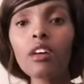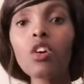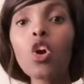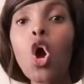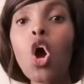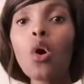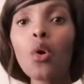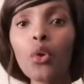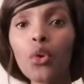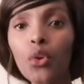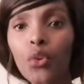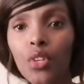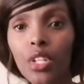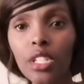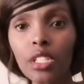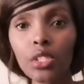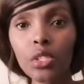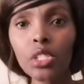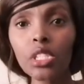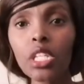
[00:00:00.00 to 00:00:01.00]

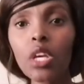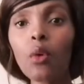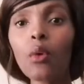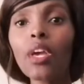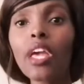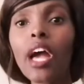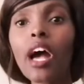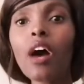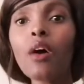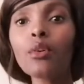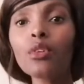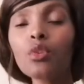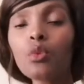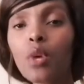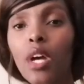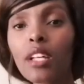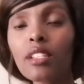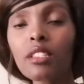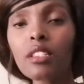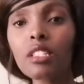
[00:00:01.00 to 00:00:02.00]
concrete to say, okay, how do we
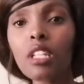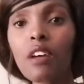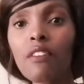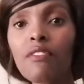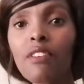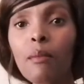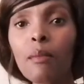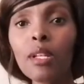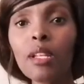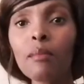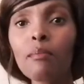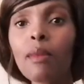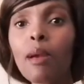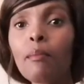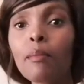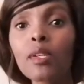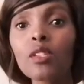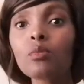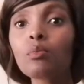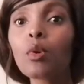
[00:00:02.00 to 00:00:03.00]
assist our family
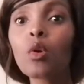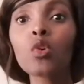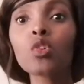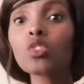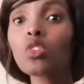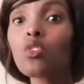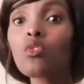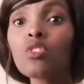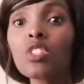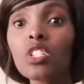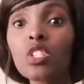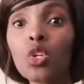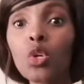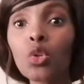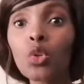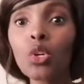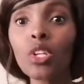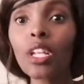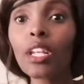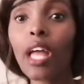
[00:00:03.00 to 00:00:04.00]
members? Because obviously you're
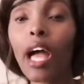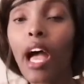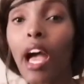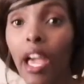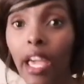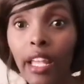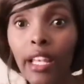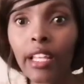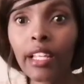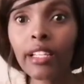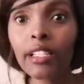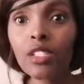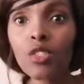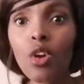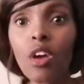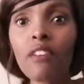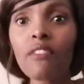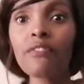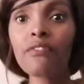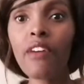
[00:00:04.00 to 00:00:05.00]
not an island,
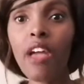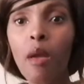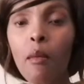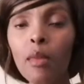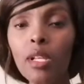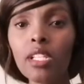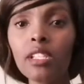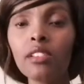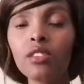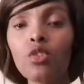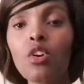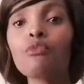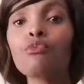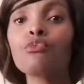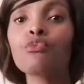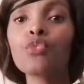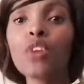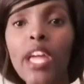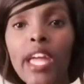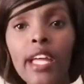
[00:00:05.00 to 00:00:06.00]
you have families, you have
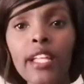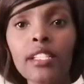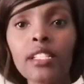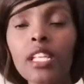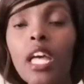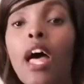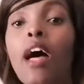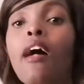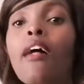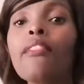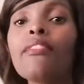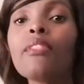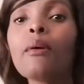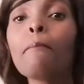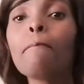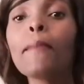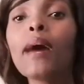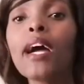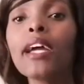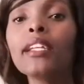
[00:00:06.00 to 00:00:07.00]
friends, they
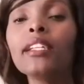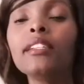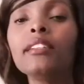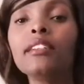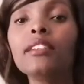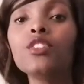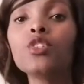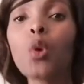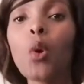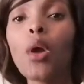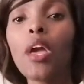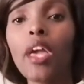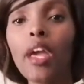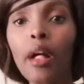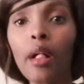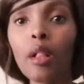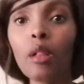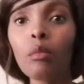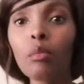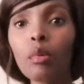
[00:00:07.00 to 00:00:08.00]
might need your
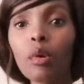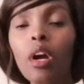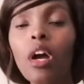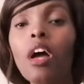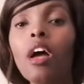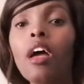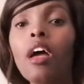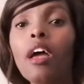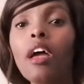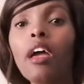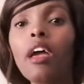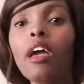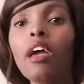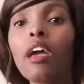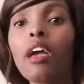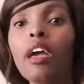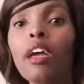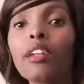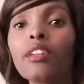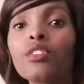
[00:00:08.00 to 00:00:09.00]
help.
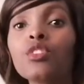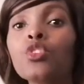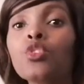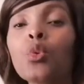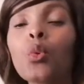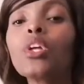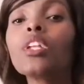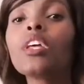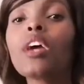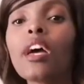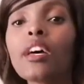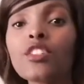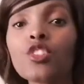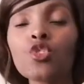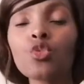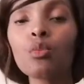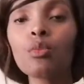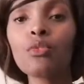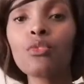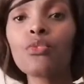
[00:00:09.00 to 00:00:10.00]
And it has
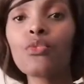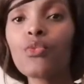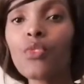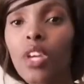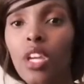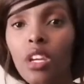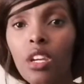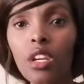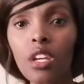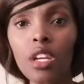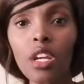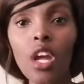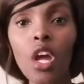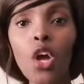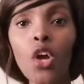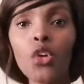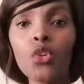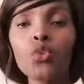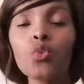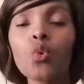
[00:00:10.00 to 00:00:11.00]
to be fair.
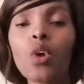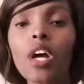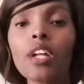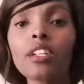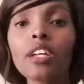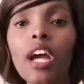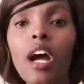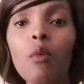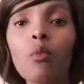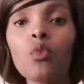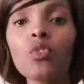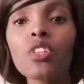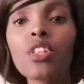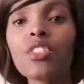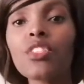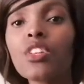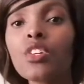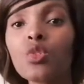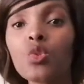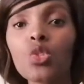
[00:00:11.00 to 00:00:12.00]
You can't come with
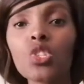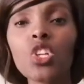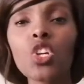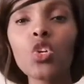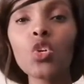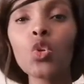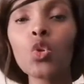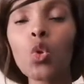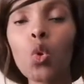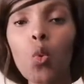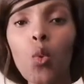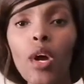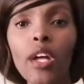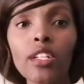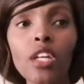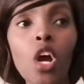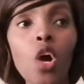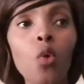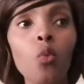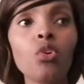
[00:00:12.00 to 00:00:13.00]
a thing to say, you know
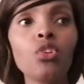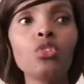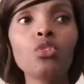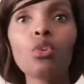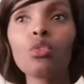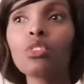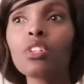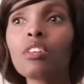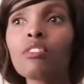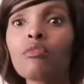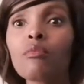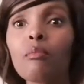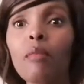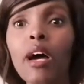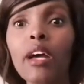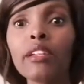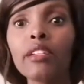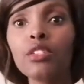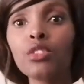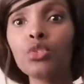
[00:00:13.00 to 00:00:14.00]
what, we don't give
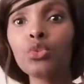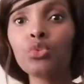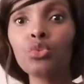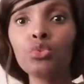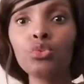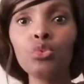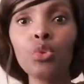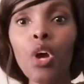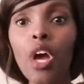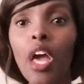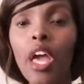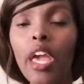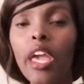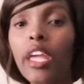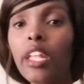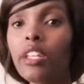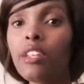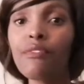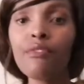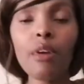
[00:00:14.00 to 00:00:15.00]
money to
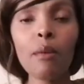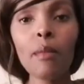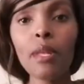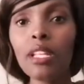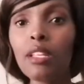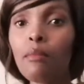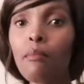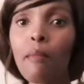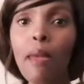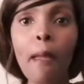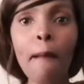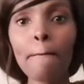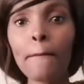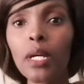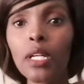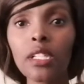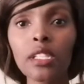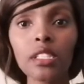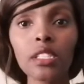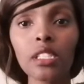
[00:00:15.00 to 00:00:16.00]
any family
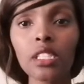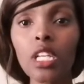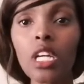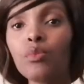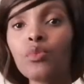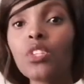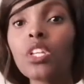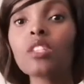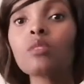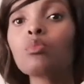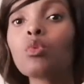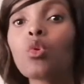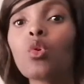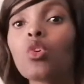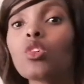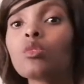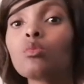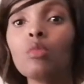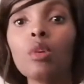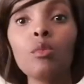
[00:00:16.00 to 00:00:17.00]
members just
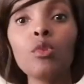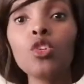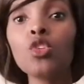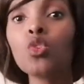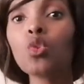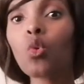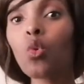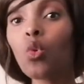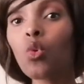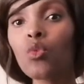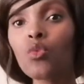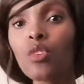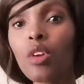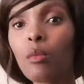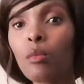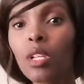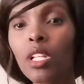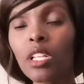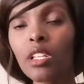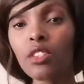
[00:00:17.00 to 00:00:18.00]
because maybe your
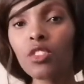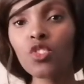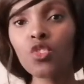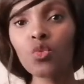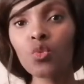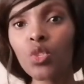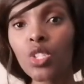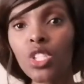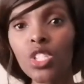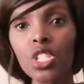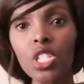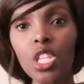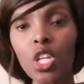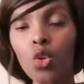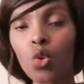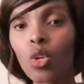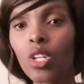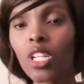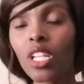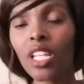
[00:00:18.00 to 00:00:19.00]
family is rich, they
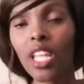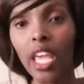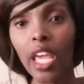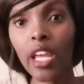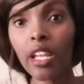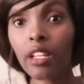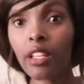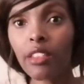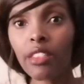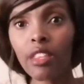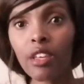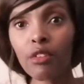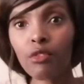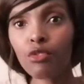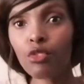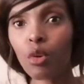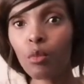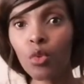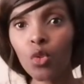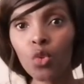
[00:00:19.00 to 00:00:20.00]
don't need anything
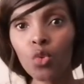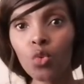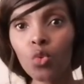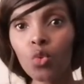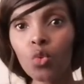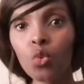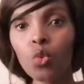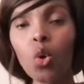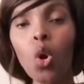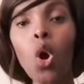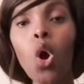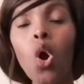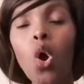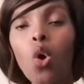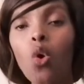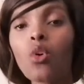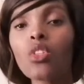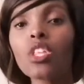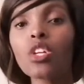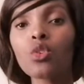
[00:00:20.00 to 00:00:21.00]
from you,
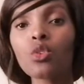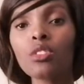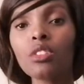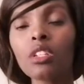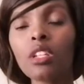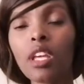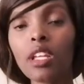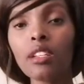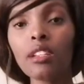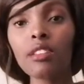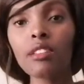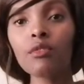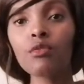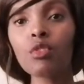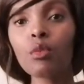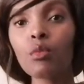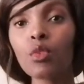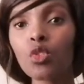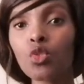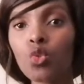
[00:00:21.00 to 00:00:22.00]
or they don't need anything
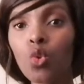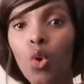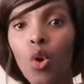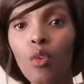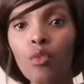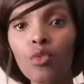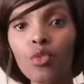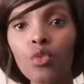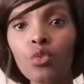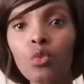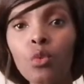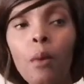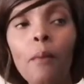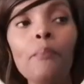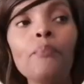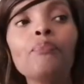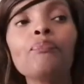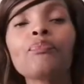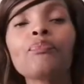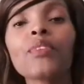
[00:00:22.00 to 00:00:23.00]
from the two of you.
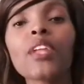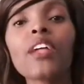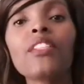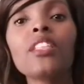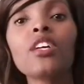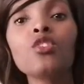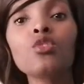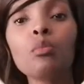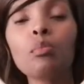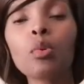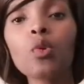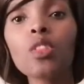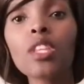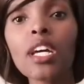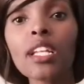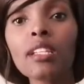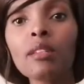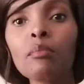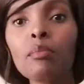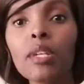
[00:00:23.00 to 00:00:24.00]
And then you put
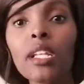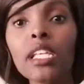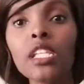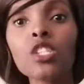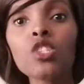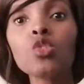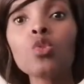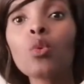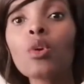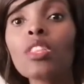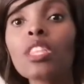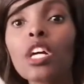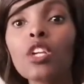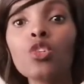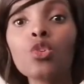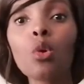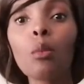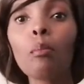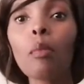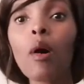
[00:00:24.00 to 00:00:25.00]
that in place knowing that
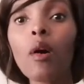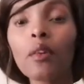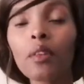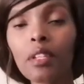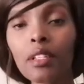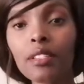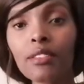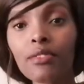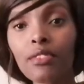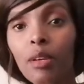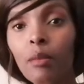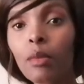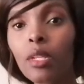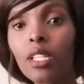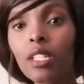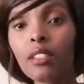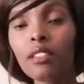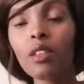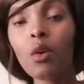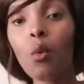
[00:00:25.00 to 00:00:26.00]
your partner's
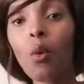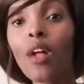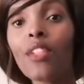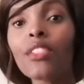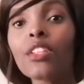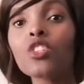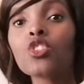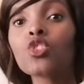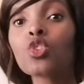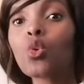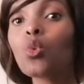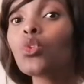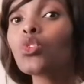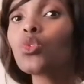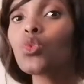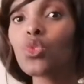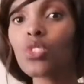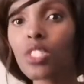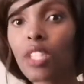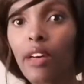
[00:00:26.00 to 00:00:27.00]
family is the one that's going
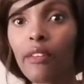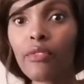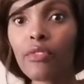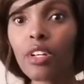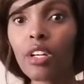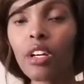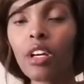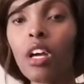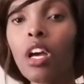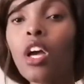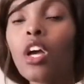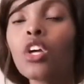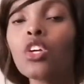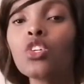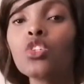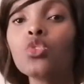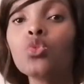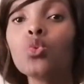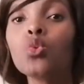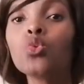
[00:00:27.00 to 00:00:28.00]
to suffer.
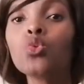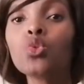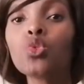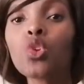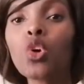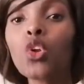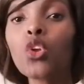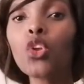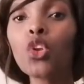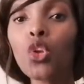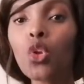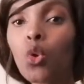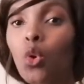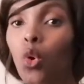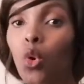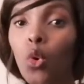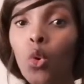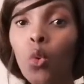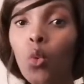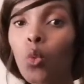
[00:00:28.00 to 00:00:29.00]
You do not
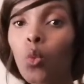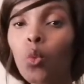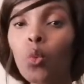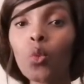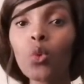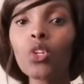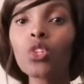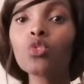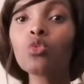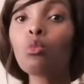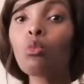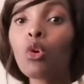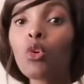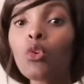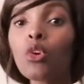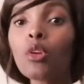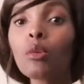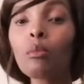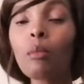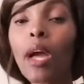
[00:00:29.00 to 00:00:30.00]
know, tomorrow
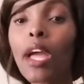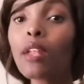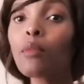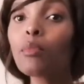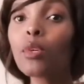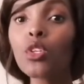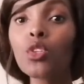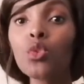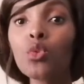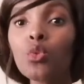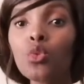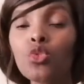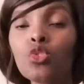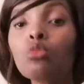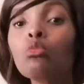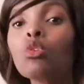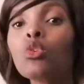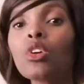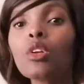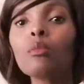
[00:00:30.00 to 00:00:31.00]
it might be you,
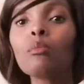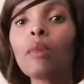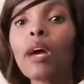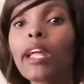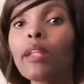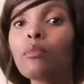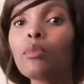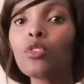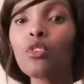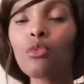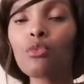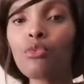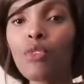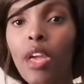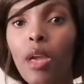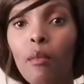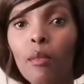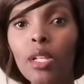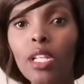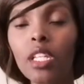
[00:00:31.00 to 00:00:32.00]
tomorrow it might be your
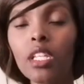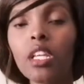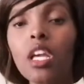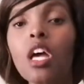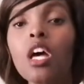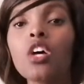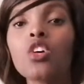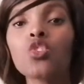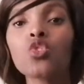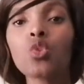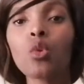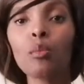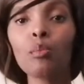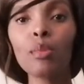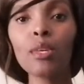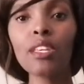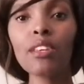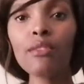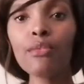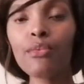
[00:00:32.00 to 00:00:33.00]
family. So
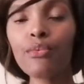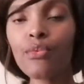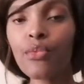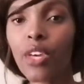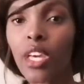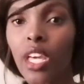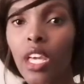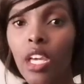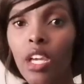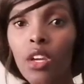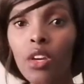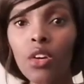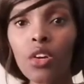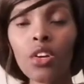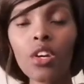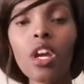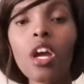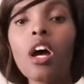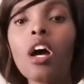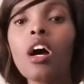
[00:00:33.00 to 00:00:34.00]
be
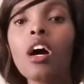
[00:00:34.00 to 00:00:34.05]
fair.